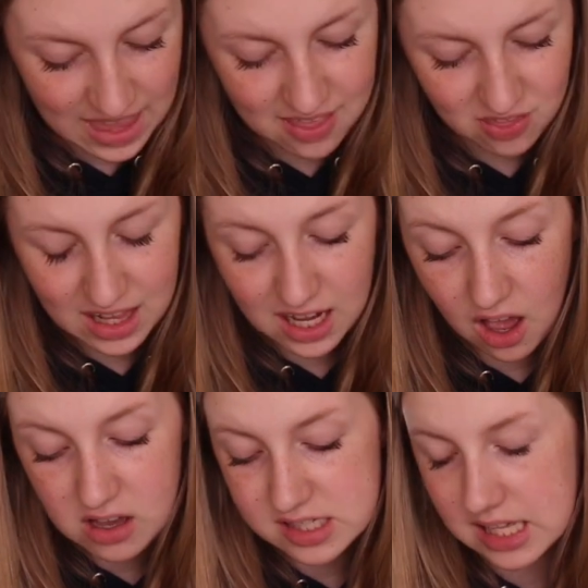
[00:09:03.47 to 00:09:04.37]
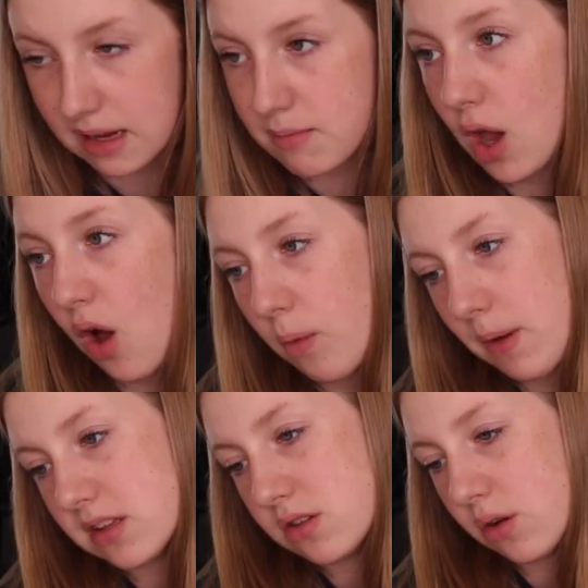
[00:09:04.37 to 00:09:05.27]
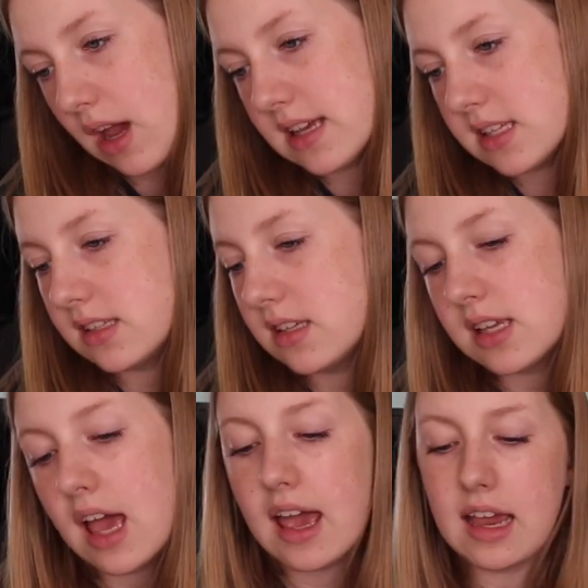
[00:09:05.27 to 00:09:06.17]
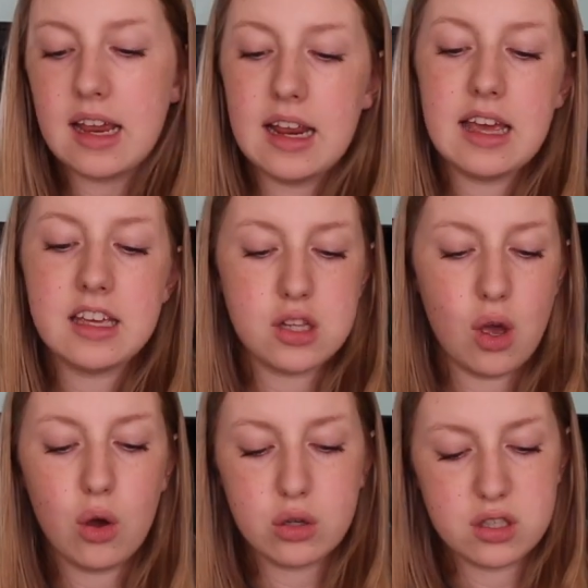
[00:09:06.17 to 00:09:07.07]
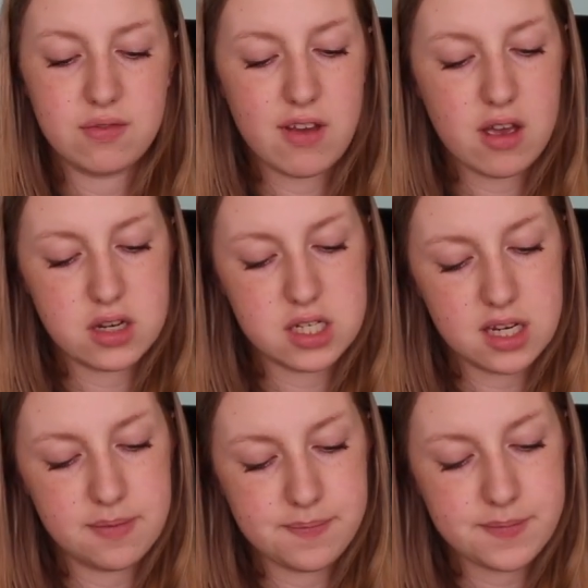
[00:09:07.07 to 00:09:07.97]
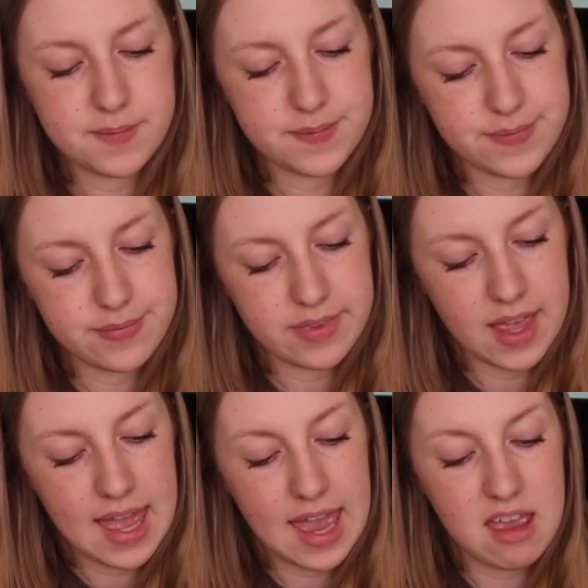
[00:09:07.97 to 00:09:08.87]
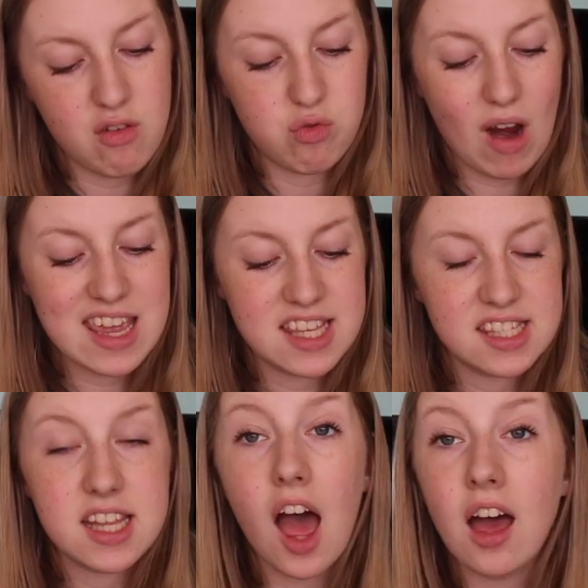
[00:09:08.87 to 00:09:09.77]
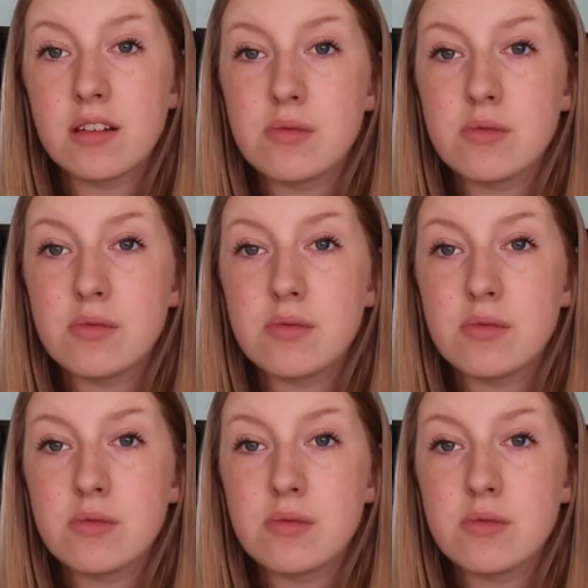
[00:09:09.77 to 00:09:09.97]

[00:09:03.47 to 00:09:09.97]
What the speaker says: Then the last thing in my whole pencil case is this Helix Oxford eraser.